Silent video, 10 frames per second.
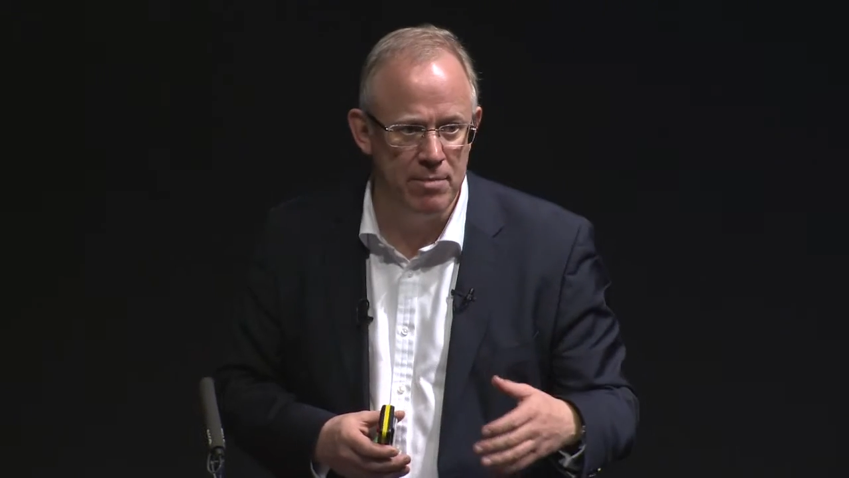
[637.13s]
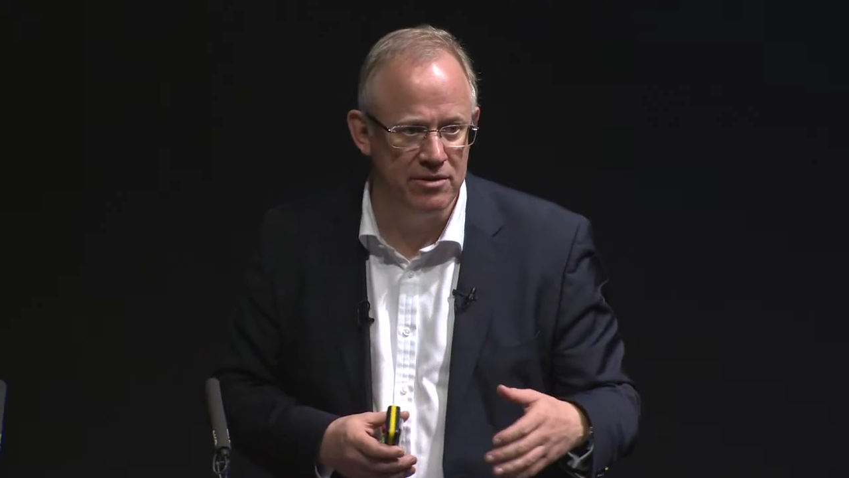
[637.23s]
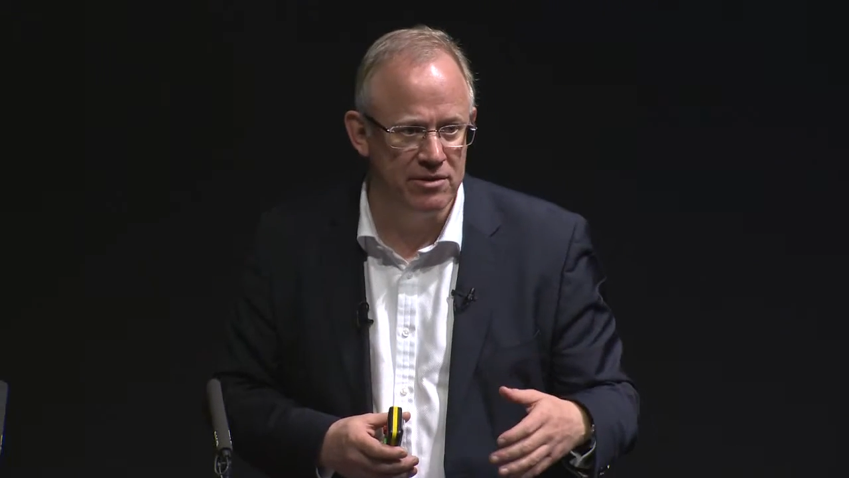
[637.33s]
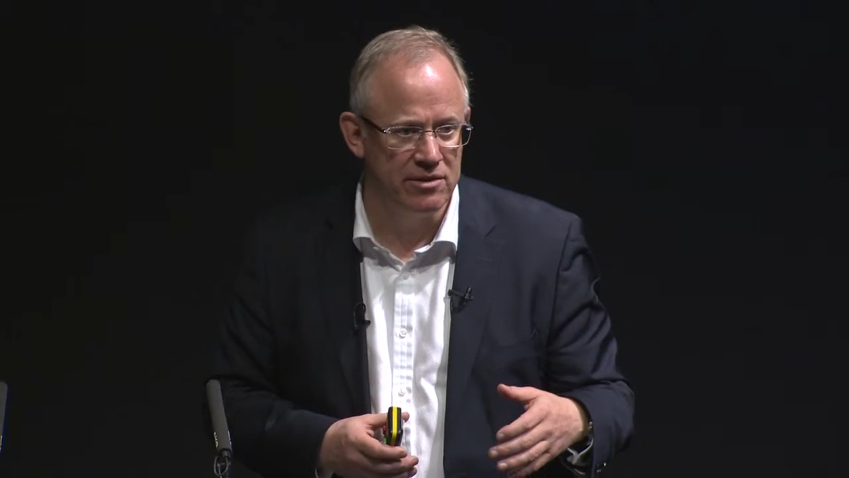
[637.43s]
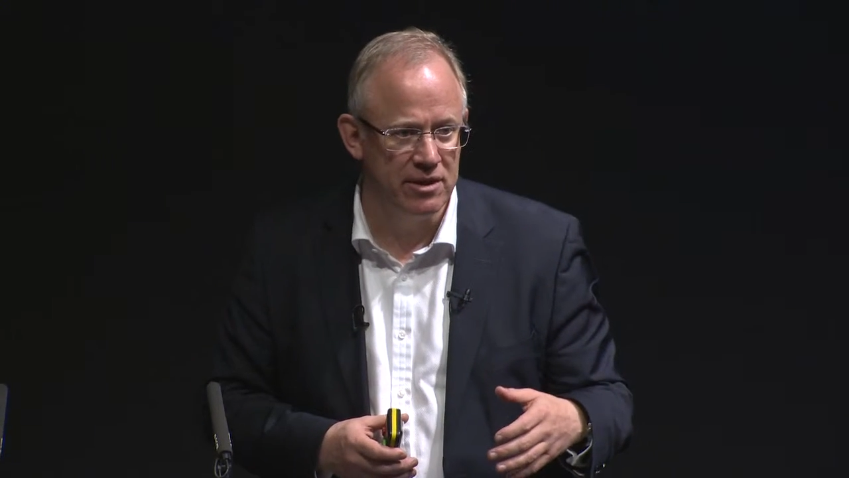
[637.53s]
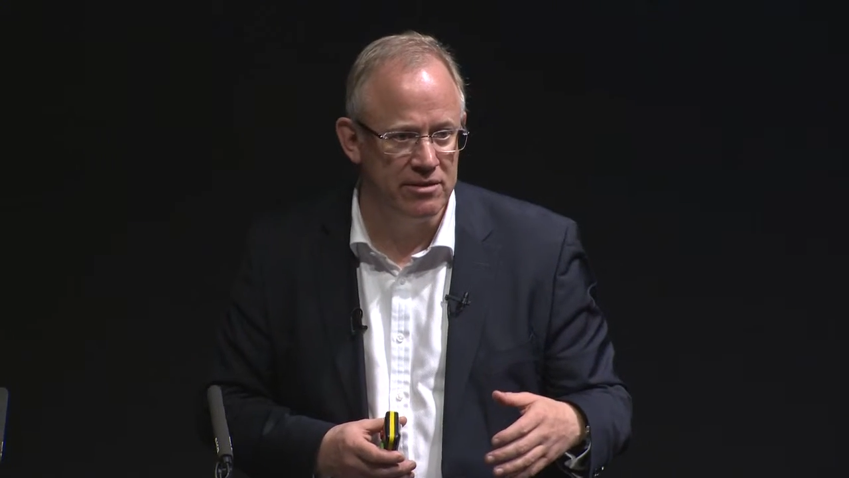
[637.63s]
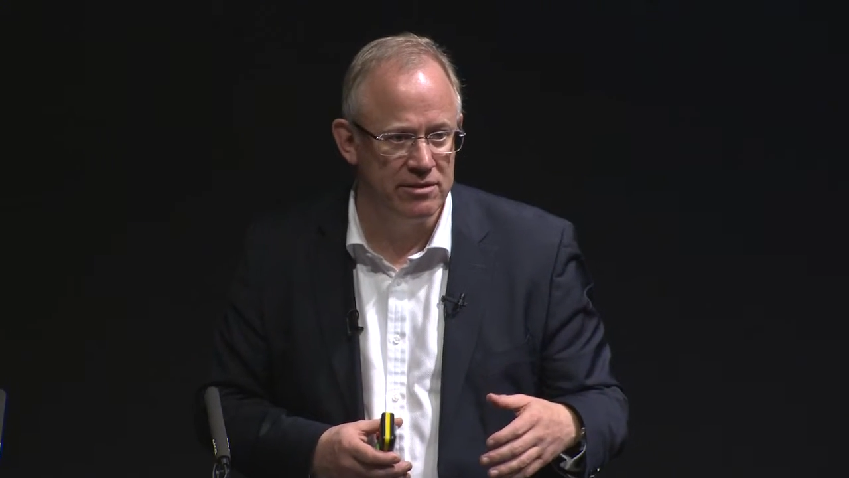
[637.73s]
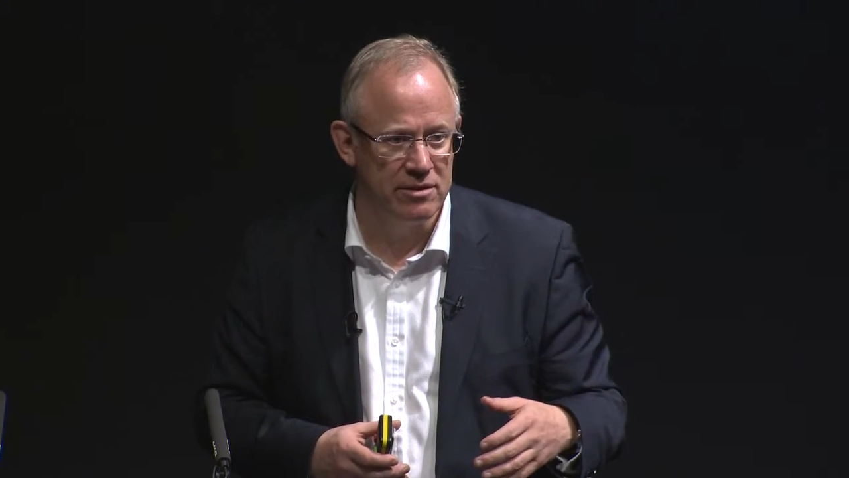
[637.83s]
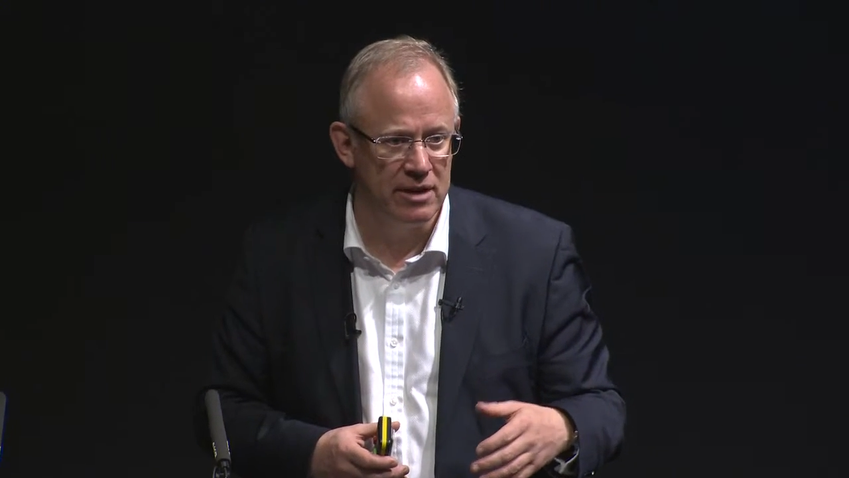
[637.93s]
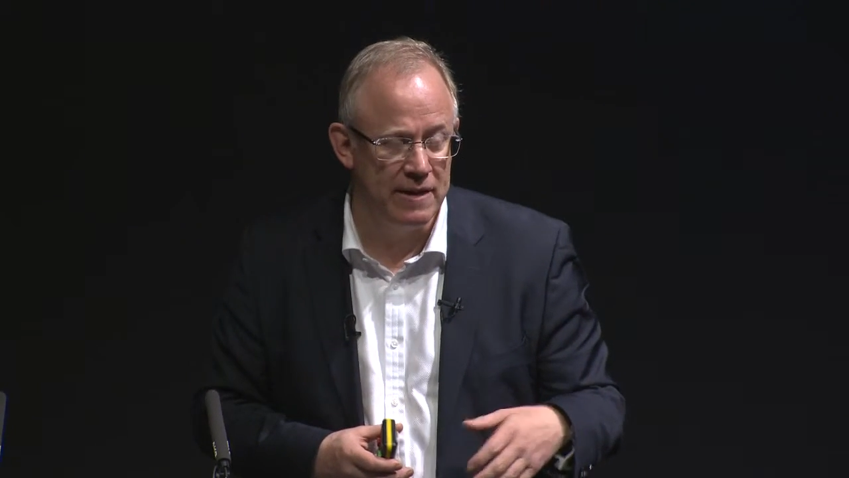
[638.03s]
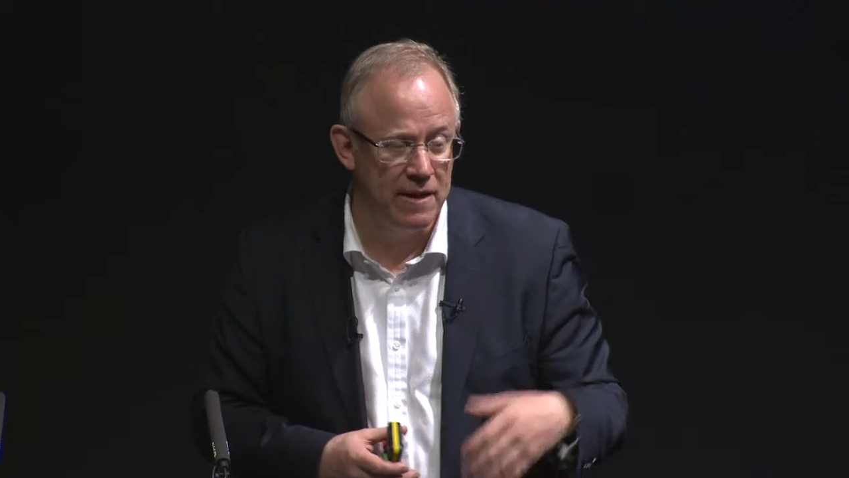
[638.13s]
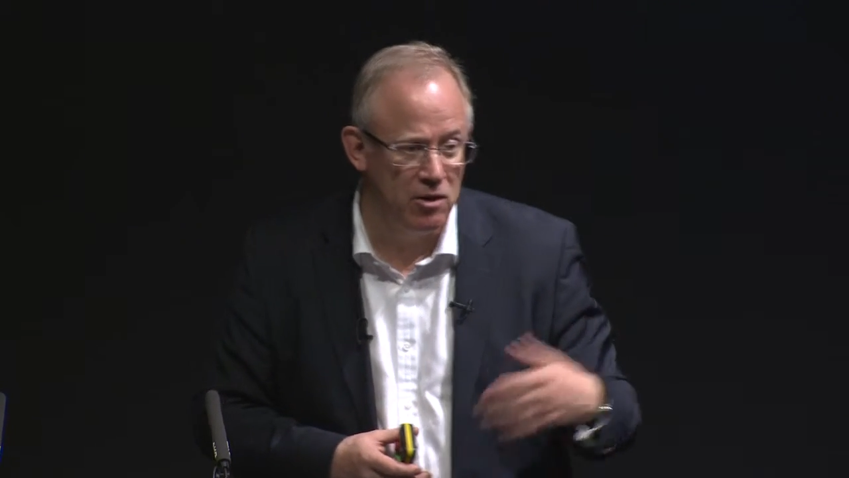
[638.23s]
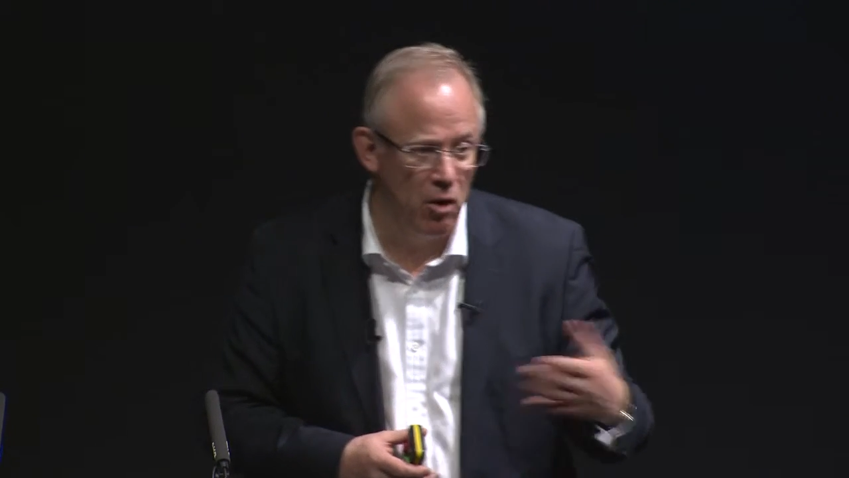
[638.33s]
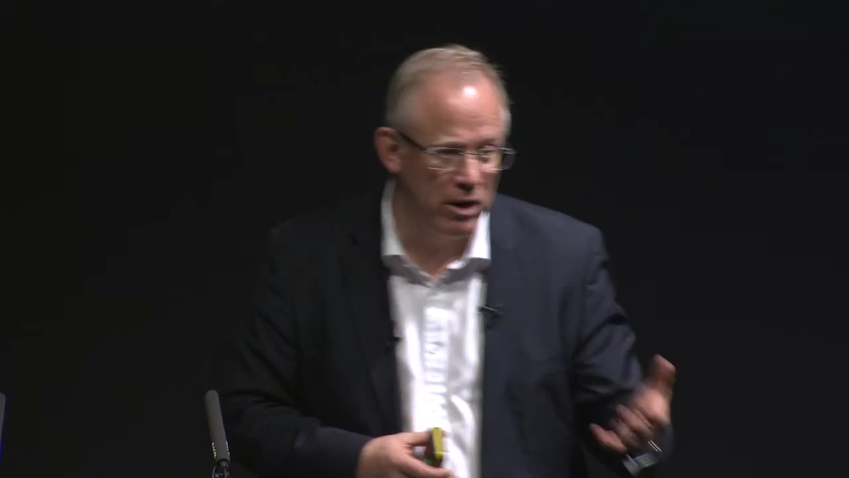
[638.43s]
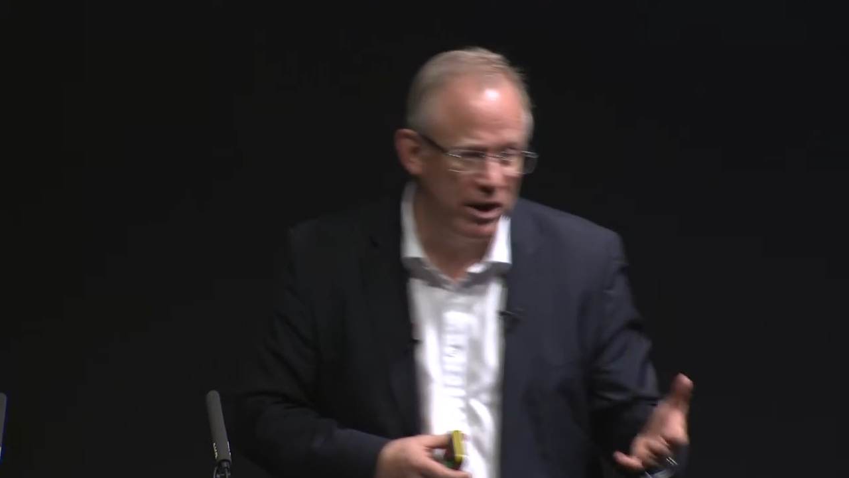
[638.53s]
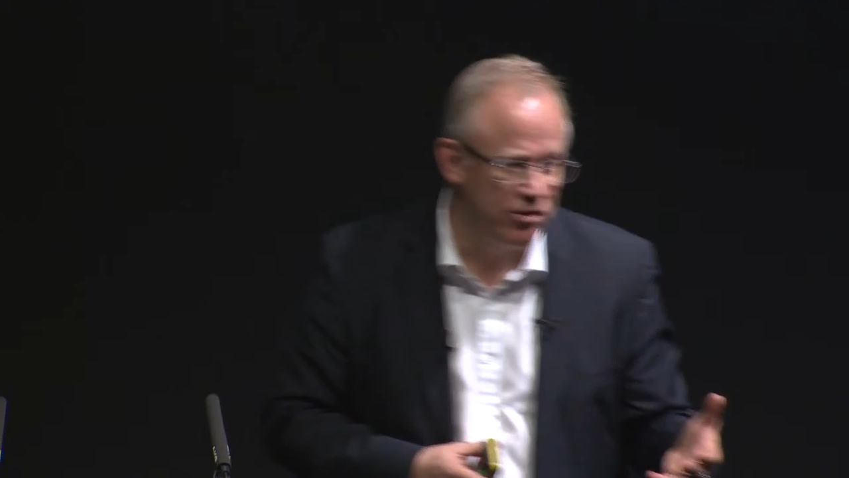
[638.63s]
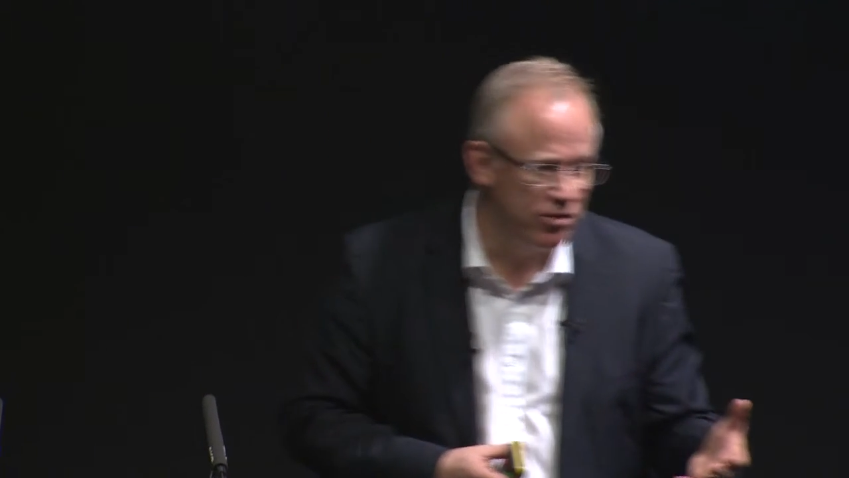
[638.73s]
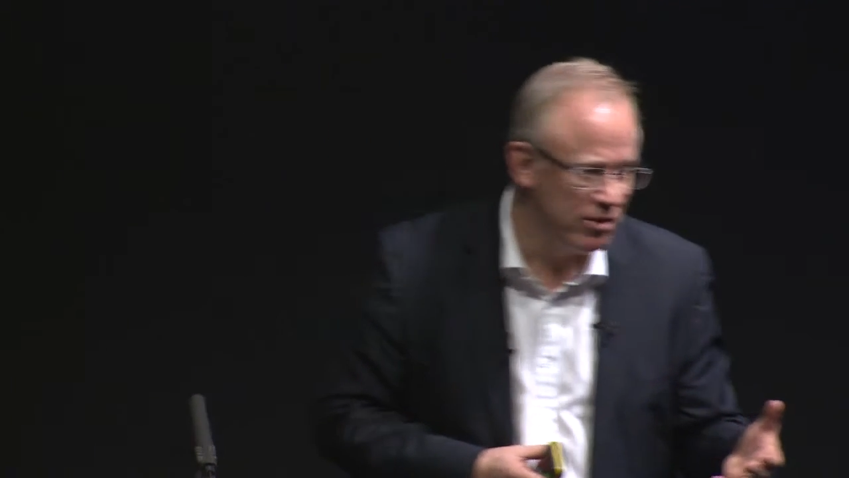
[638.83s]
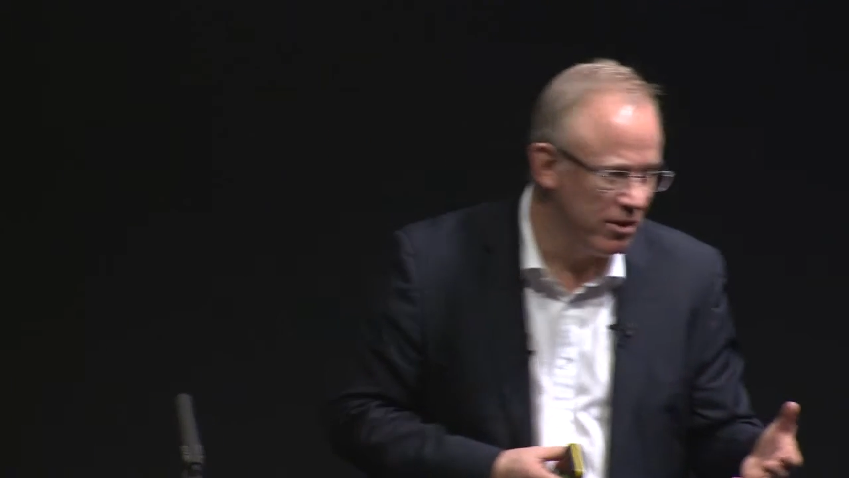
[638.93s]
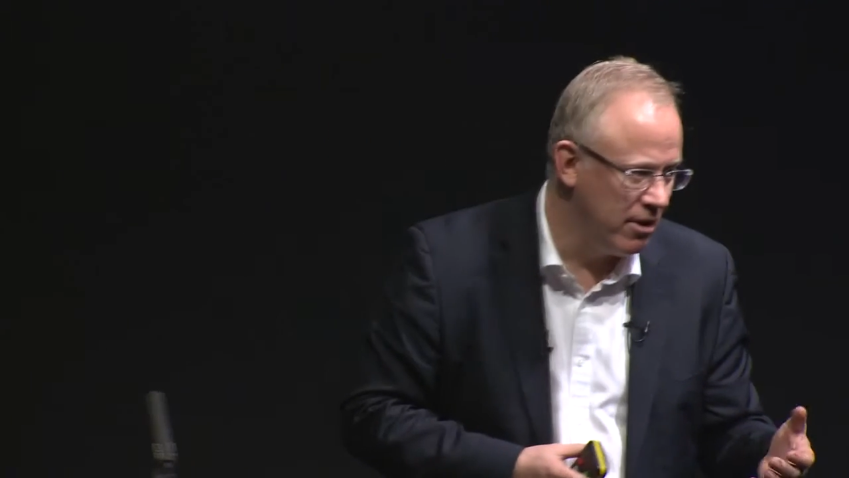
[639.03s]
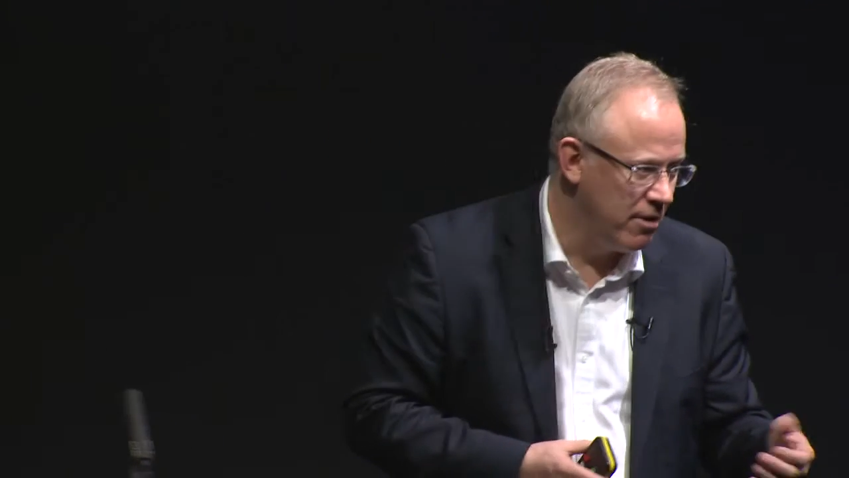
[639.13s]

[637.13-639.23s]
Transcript: businesses in the knowledge